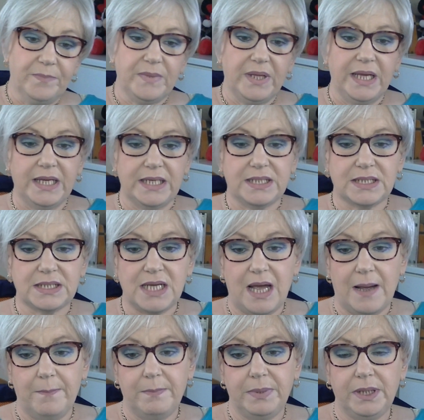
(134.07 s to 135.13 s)
It
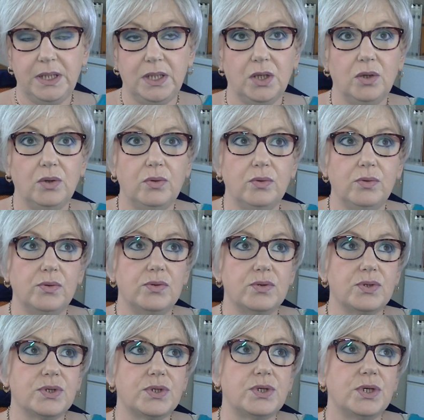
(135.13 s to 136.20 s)
can be
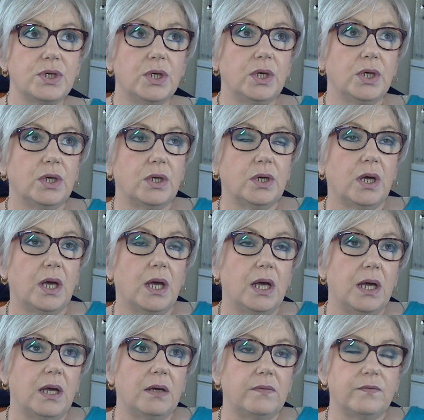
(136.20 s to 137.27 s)
used
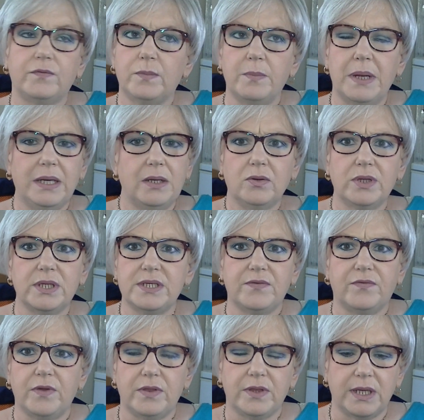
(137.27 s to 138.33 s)
for many other
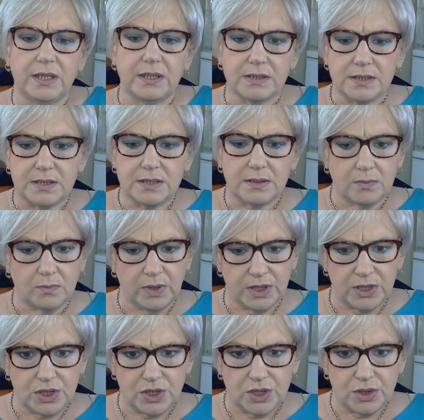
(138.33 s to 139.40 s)
different things,
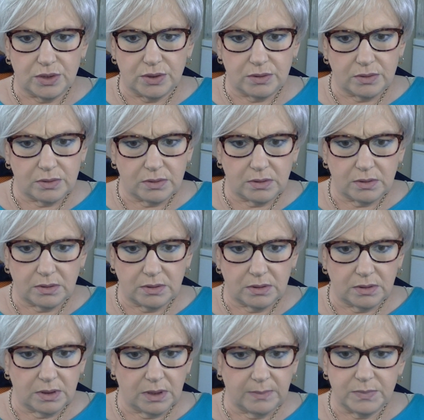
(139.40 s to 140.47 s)
which
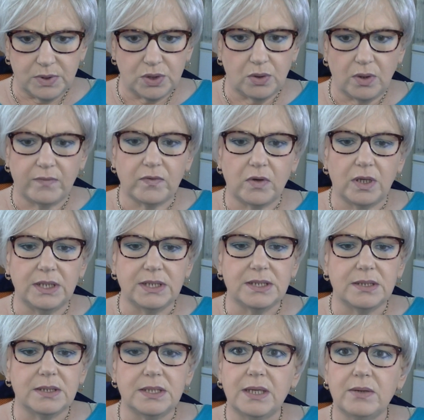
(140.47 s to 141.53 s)
I'm sure I've got
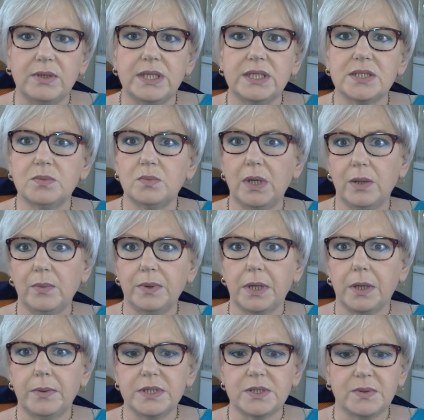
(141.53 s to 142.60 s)
listed down here somewhere. We'll
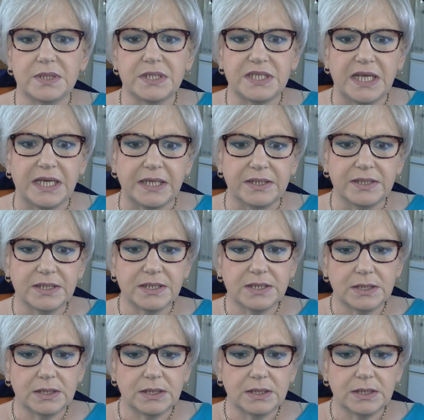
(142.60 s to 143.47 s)
go into in a second.